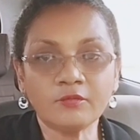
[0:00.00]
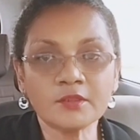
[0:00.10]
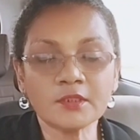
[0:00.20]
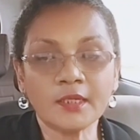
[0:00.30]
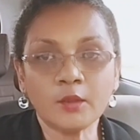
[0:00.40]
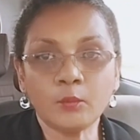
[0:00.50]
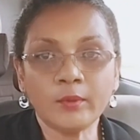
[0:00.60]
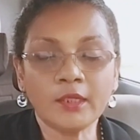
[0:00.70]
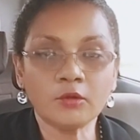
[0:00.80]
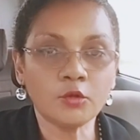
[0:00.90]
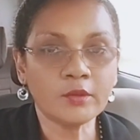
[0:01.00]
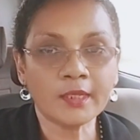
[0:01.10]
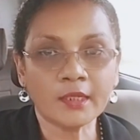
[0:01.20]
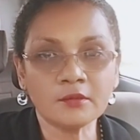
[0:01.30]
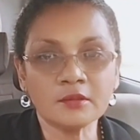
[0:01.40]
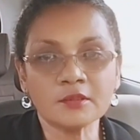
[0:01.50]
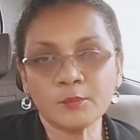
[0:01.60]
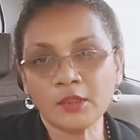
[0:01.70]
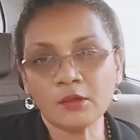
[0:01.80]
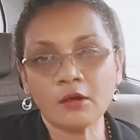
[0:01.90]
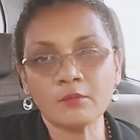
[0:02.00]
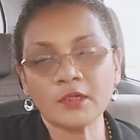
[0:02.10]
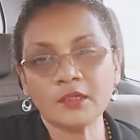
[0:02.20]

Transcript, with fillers: so that way you know you can just be normal.